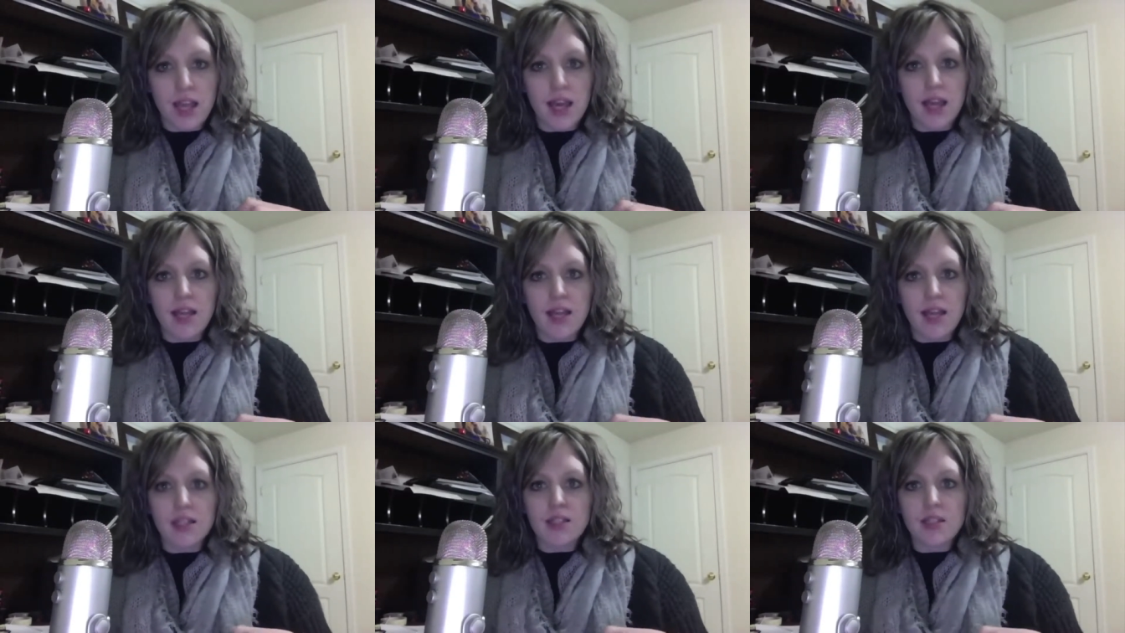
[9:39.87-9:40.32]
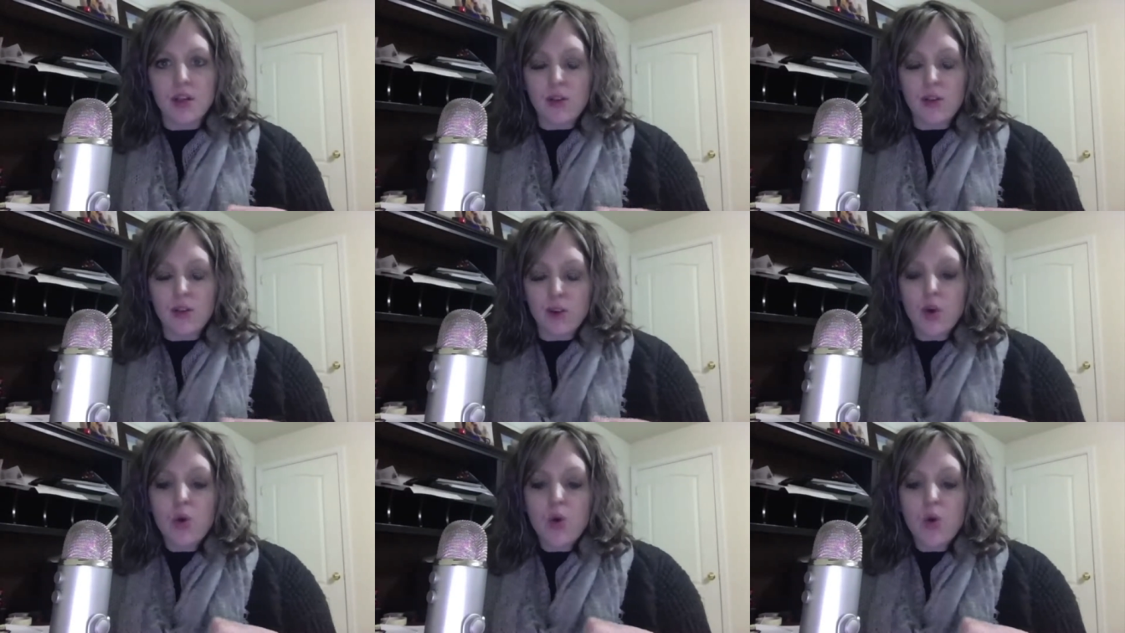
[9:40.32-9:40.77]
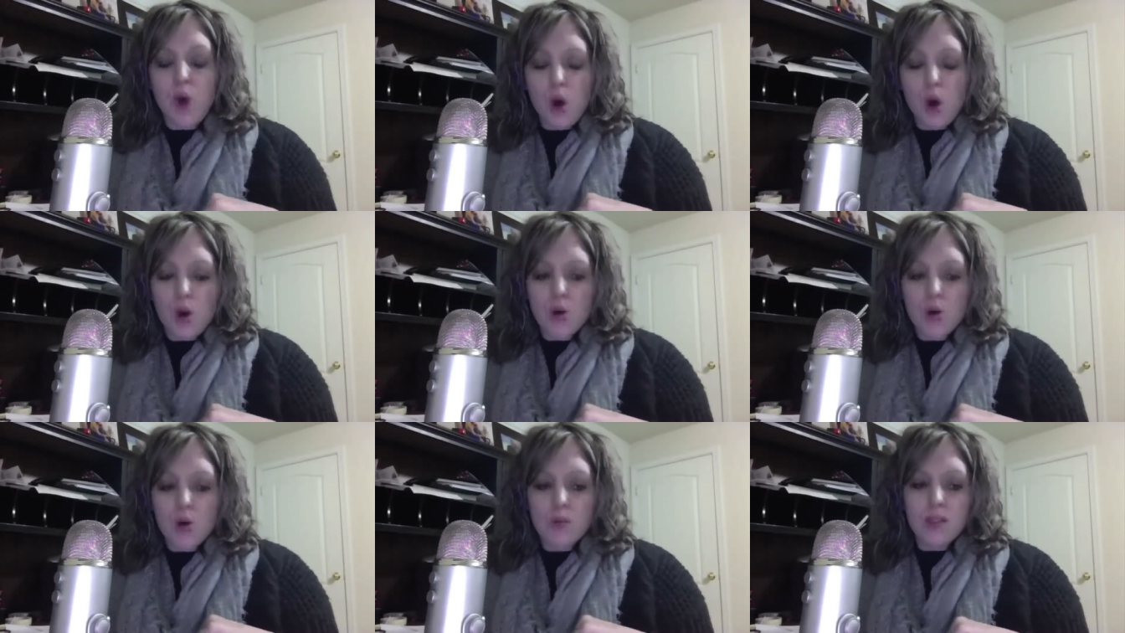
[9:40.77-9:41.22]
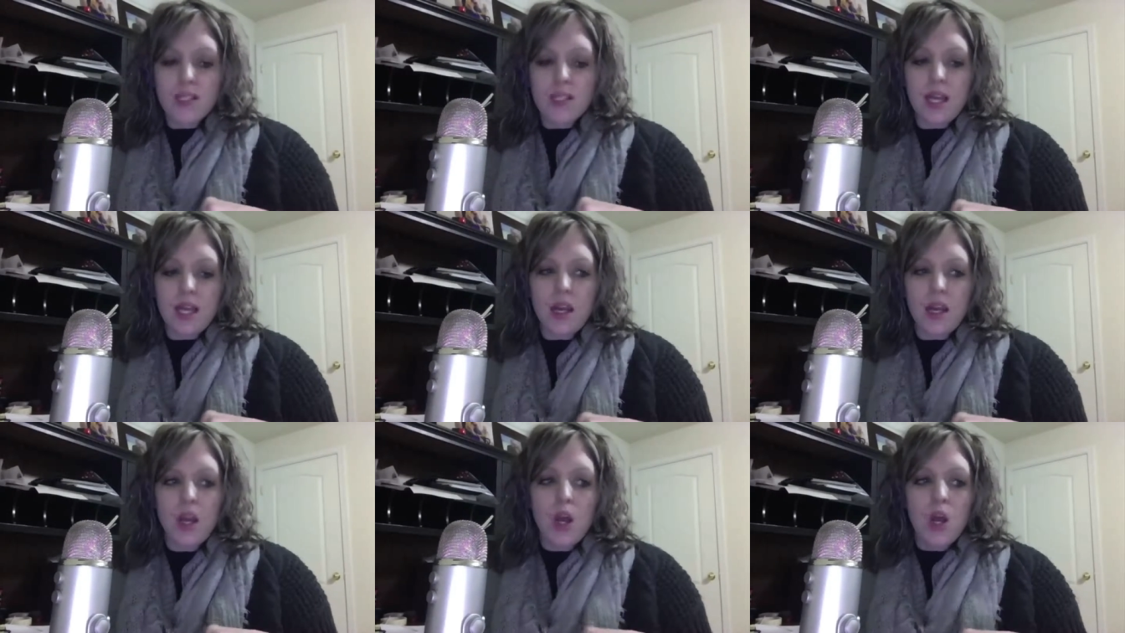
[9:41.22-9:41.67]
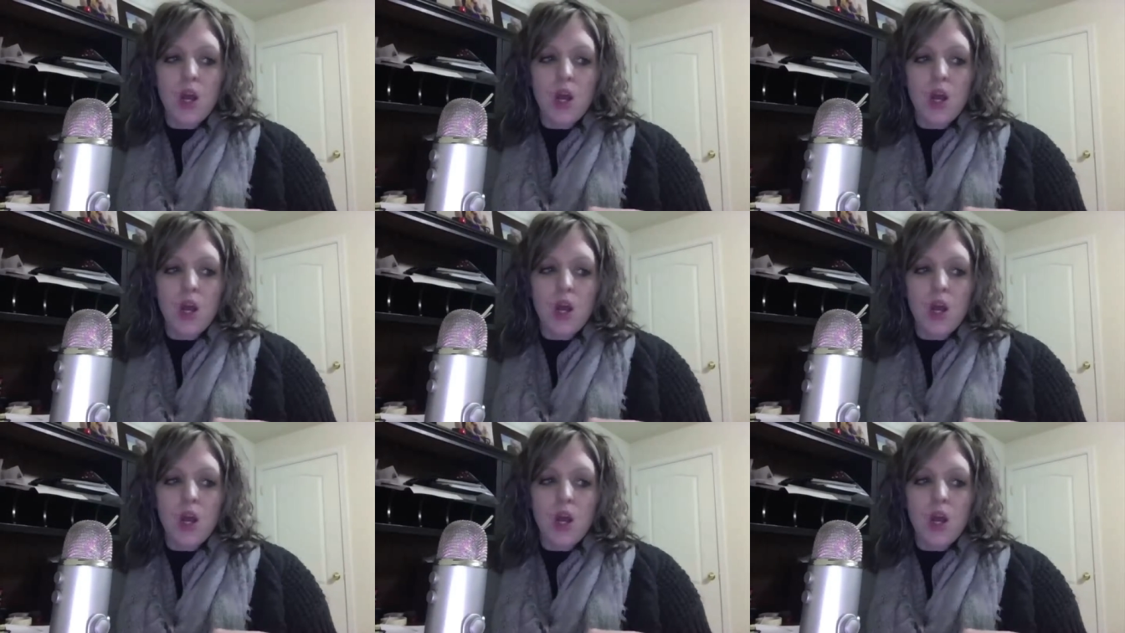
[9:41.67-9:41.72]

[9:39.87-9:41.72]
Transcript: and of mm-hmm. who owns and